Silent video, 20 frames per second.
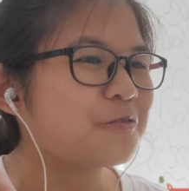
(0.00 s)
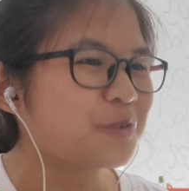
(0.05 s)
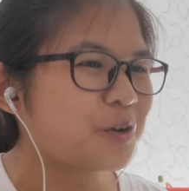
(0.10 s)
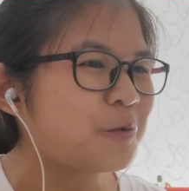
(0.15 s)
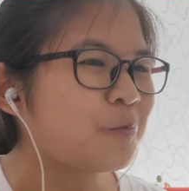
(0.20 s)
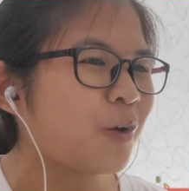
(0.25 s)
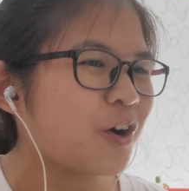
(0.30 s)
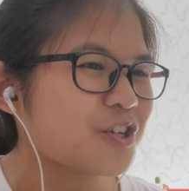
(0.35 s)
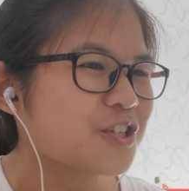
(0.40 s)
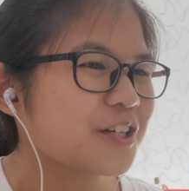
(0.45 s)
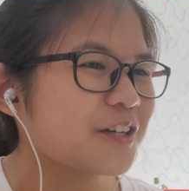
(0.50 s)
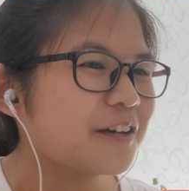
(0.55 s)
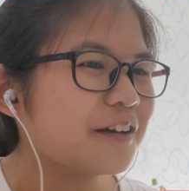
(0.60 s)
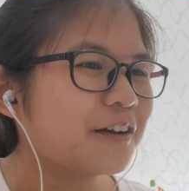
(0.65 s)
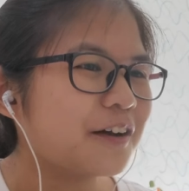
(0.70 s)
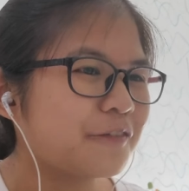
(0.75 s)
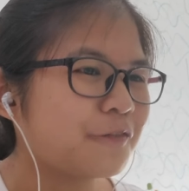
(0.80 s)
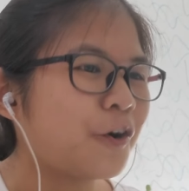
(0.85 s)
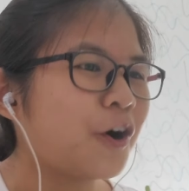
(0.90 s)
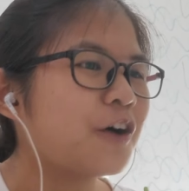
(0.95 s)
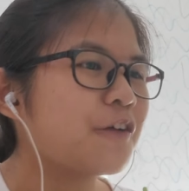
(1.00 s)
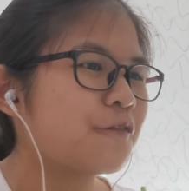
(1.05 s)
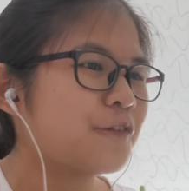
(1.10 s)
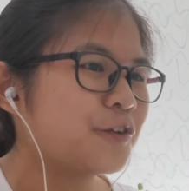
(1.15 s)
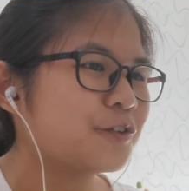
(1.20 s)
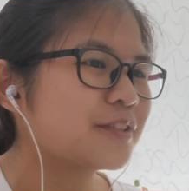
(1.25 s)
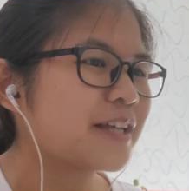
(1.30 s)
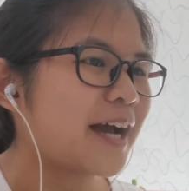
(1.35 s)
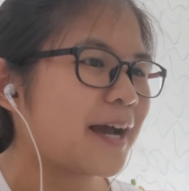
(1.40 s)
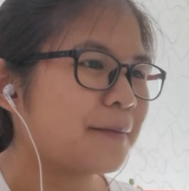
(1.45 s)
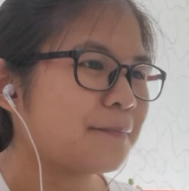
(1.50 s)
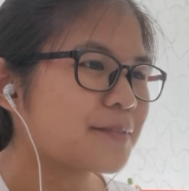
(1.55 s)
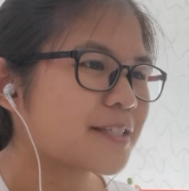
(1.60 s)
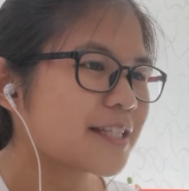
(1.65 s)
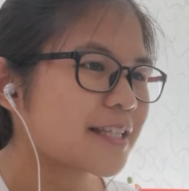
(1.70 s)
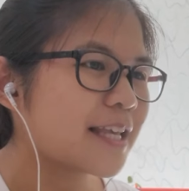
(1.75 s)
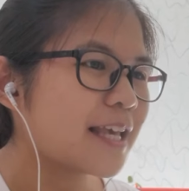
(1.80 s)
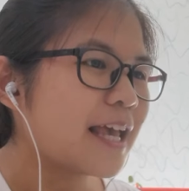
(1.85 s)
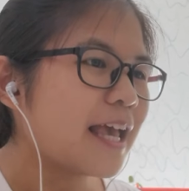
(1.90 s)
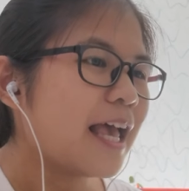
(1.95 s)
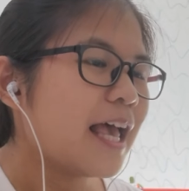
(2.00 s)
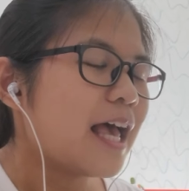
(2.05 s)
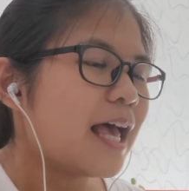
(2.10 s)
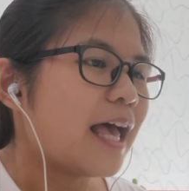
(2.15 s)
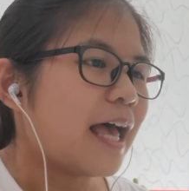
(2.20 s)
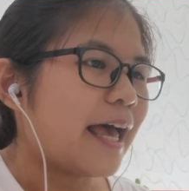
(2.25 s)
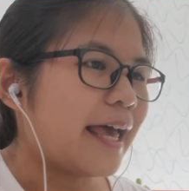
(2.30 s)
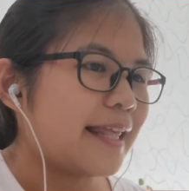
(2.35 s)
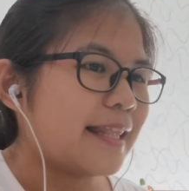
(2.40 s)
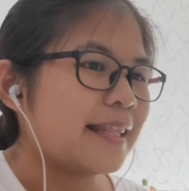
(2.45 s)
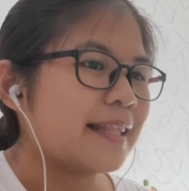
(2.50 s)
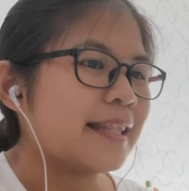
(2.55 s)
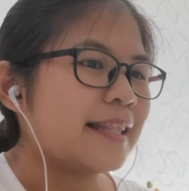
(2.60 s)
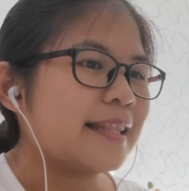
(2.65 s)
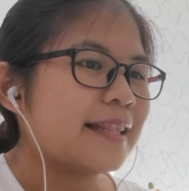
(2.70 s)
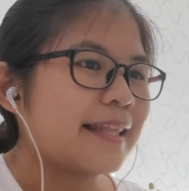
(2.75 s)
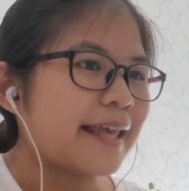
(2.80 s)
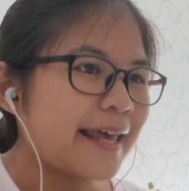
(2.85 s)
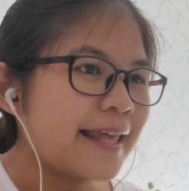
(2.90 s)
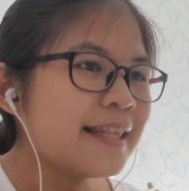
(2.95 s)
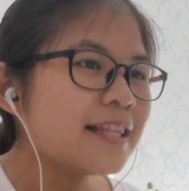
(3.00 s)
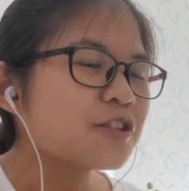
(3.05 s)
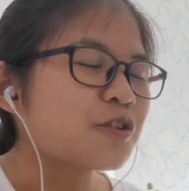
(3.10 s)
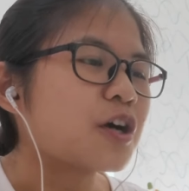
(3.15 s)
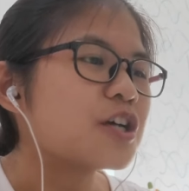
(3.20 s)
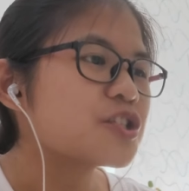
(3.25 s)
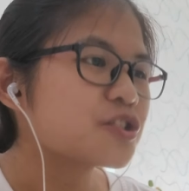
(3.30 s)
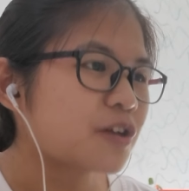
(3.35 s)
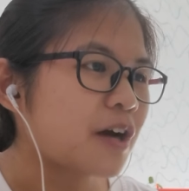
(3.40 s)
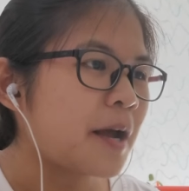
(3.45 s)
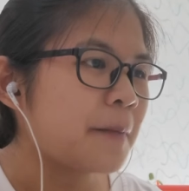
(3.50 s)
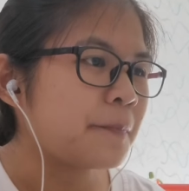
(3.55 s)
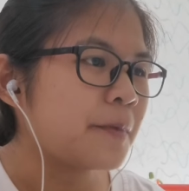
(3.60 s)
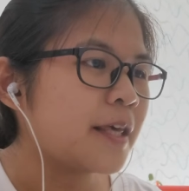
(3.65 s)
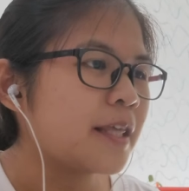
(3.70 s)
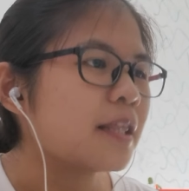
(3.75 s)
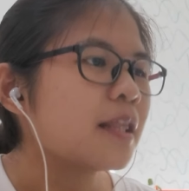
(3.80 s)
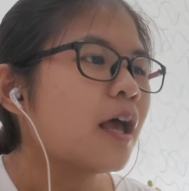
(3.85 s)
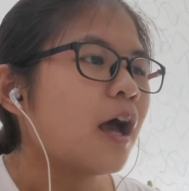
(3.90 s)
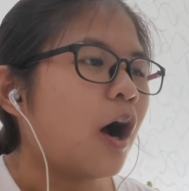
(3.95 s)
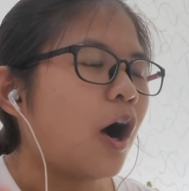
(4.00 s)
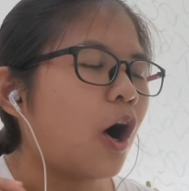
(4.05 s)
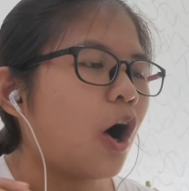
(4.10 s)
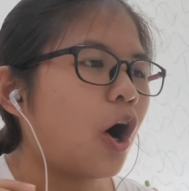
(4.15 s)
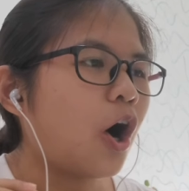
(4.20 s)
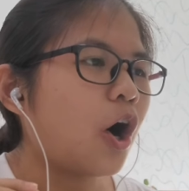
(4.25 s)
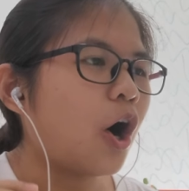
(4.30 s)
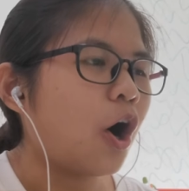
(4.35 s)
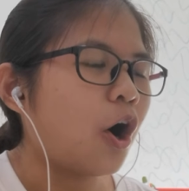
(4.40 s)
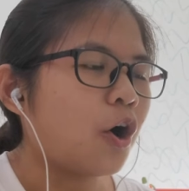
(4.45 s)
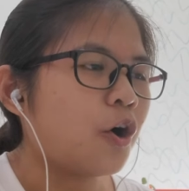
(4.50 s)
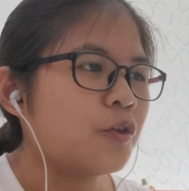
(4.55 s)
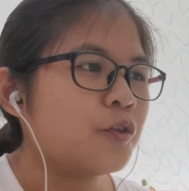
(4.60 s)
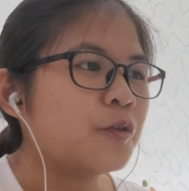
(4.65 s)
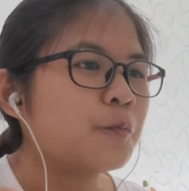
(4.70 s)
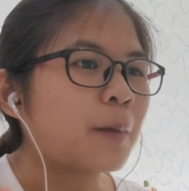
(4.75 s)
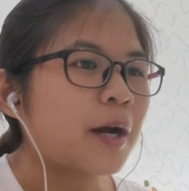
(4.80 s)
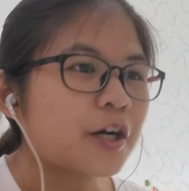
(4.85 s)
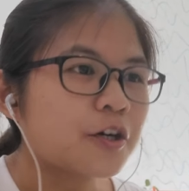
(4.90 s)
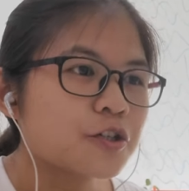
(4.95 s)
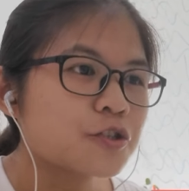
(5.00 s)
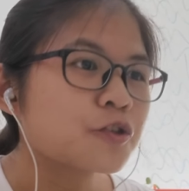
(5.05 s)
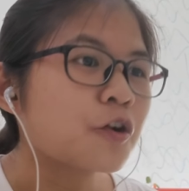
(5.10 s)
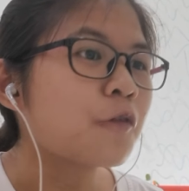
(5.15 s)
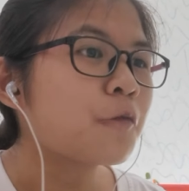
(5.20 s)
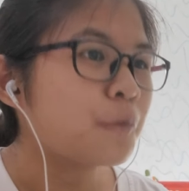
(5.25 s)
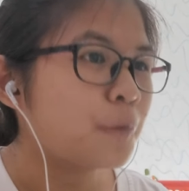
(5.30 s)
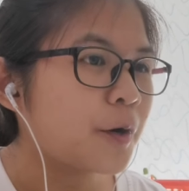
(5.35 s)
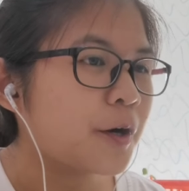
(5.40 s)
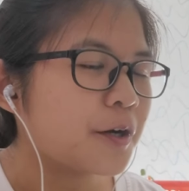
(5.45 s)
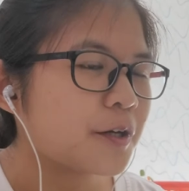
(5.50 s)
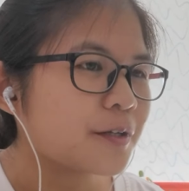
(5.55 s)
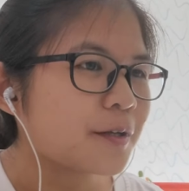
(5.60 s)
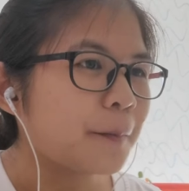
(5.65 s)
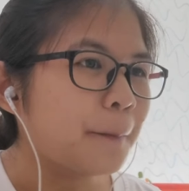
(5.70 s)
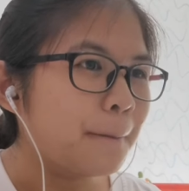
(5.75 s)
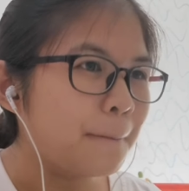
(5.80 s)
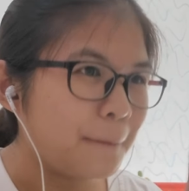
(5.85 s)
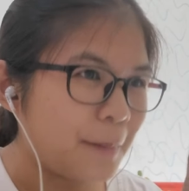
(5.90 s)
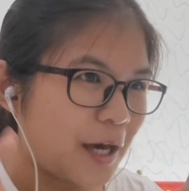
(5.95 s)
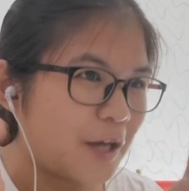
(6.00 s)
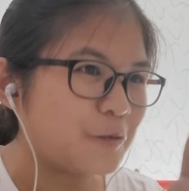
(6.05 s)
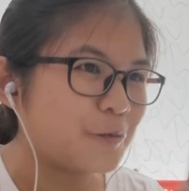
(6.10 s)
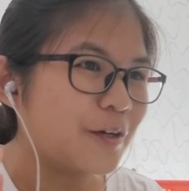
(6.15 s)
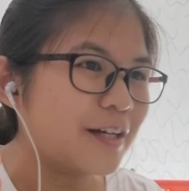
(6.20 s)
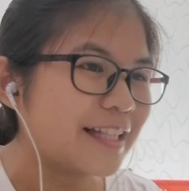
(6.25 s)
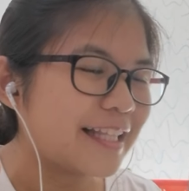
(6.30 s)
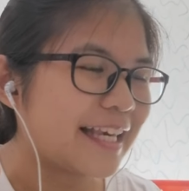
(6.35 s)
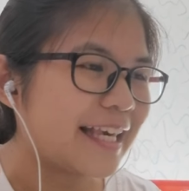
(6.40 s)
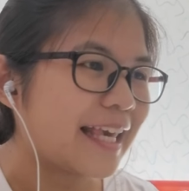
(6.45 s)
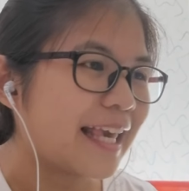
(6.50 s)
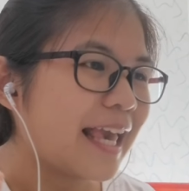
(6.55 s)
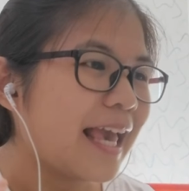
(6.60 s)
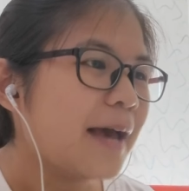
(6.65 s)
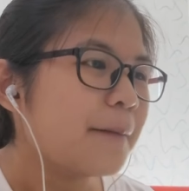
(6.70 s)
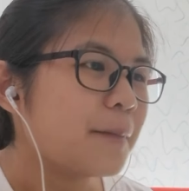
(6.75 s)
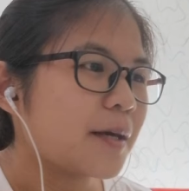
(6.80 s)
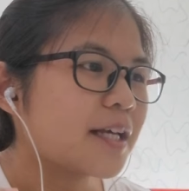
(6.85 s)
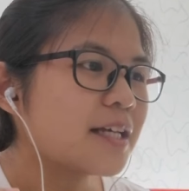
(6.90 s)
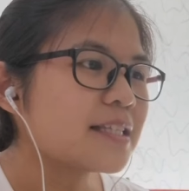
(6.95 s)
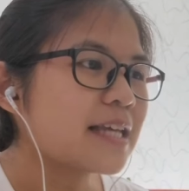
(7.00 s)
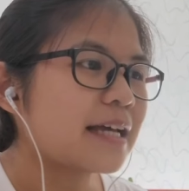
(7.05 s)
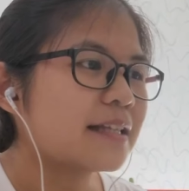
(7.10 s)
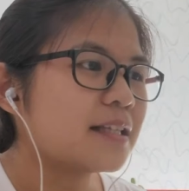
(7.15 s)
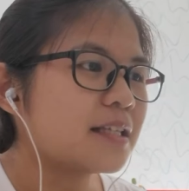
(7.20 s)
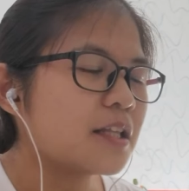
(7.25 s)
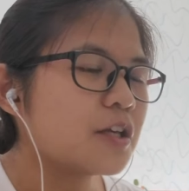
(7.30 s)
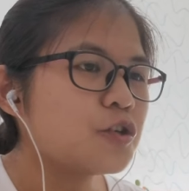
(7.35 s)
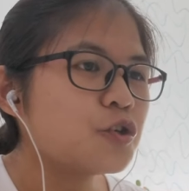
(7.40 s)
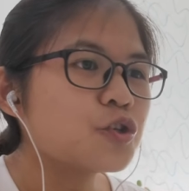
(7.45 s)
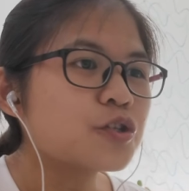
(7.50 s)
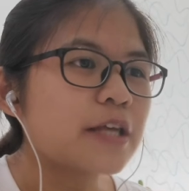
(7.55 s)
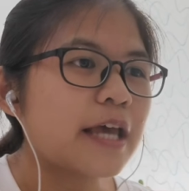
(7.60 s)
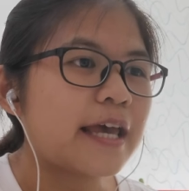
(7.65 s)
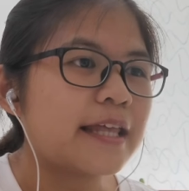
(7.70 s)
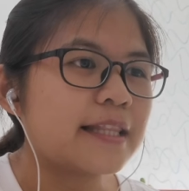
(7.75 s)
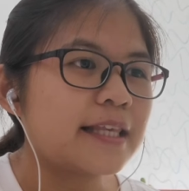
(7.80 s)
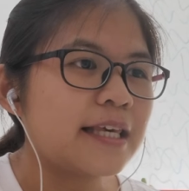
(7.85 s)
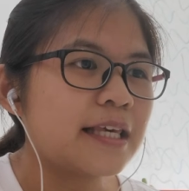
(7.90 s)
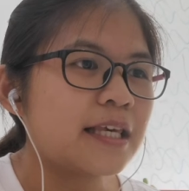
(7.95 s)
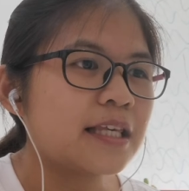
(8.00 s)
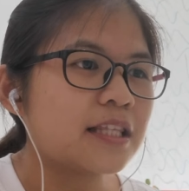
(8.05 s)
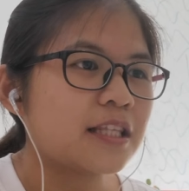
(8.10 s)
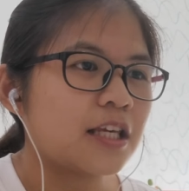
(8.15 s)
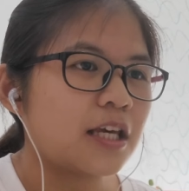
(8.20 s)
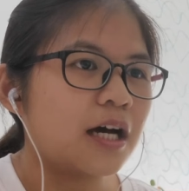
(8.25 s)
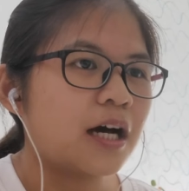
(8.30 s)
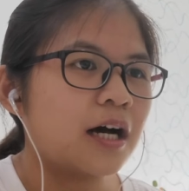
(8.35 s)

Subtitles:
rewatch for a few times, and then transcribe it on Microsoft Word manually, because I didn't use any